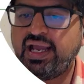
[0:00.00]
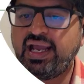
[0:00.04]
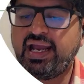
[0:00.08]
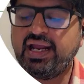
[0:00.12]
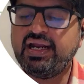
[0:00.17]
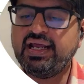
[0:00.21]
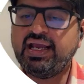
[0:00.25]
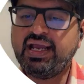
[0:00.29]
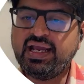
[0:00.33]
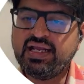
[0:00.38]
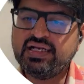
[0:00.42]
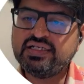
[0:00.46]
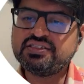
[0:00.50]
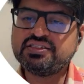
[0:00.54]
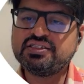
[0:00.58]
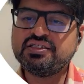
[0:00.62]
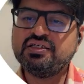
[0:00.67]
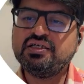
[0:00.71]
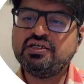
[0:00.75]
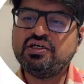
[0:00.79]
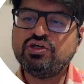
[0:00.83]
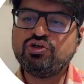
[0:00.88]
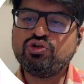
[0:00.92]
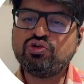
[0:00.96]
and hence
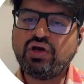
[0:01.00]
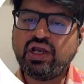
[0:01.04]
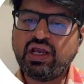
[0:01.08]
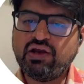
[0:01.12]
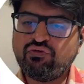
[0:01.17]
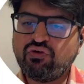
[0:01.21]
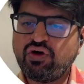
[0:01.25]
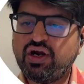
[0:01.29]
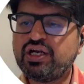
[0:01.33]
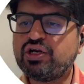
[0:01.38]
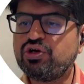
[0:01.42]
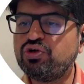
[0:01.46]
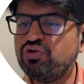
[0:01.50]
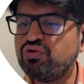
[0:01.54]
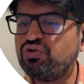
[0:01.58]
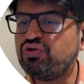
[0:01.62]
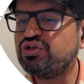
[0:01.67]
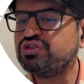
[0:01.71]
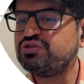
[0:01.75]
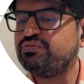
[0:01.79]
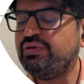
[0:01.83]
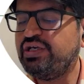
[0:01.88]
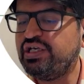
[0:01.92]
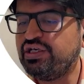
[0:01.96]
to avoid
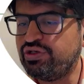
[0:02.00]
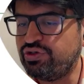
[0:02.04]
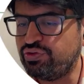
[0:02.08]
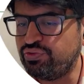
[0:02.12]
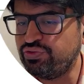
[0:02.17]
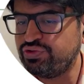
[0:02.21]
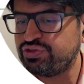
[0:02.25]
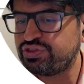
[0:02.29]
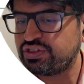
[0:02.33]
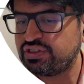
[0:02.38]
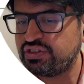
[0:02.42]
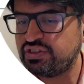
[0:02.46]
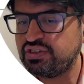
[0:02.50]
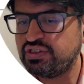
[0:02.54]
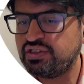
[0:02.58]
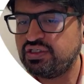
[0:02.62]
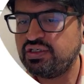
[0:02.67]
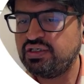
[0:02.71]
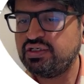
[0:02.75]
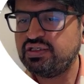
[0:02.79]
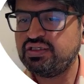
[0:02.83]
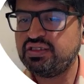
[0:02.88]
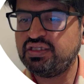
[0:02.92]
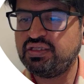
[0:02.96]
glucose being used,
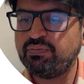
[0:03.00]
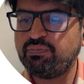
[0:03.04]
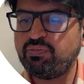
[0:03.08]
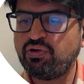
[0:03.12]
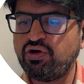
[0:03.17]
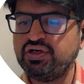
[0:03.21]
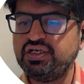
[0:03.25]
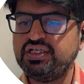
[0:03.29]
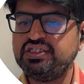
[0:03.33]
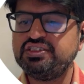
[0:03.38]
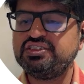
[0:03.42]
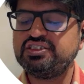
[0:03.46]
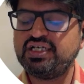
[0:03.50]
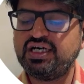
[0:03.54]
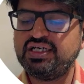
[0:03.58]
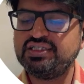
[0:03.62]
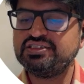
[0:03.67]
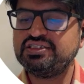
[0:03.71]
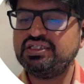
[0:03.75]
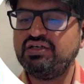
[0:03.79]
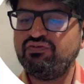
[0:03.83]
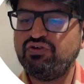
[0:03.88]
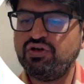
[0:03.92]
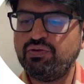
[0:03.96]
the body
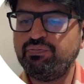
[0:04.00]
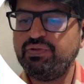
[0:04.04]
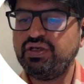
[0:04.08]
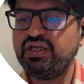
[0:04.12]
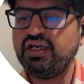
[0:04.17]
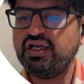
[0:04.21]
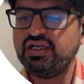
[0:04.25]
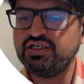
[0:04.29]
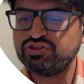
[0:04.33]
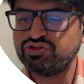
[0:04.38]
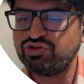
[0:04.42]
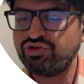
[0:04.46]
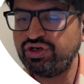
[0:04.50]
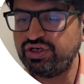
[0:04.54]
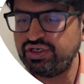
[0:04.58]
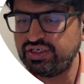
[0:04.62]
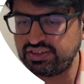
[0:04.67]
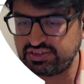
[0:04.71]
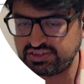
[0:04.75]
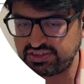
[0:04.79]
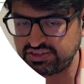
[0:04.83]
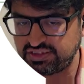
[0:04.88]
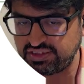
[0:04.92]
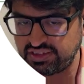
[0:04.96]
starts developing insulin
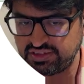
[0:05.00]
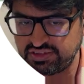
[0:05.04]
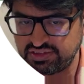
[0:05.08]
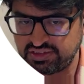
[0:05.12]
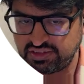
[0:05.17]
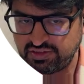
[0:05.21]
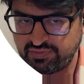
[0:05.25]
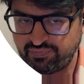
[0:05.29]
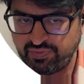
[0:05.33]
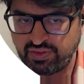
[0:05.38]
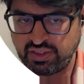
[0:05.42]
resistance.